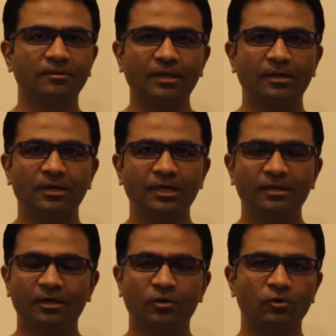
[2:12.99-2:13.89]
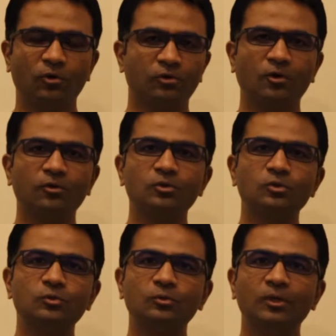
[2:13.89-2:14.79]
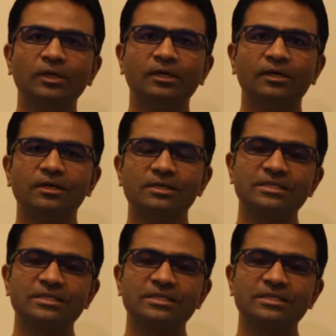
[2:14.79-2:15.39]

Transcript: area, or you are talking to